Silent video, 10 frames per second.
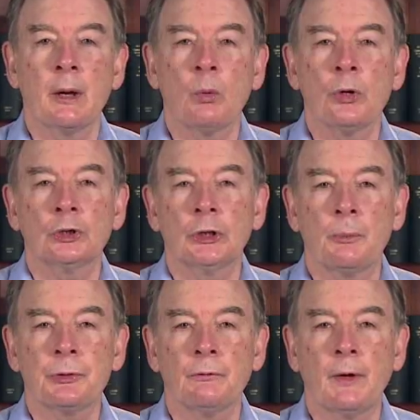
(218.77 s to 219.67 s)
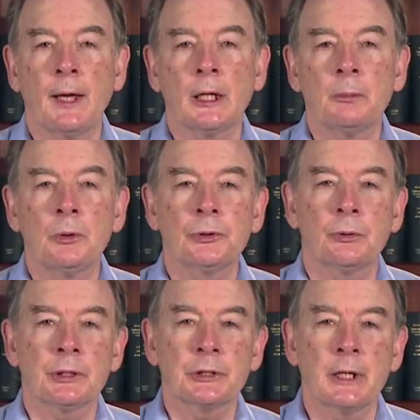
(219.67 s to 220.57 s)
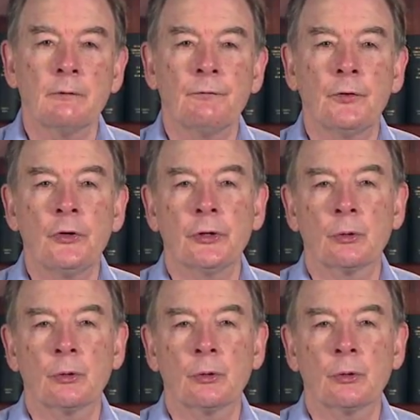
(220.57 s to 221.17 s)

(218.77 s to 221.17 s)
workshops available to extend further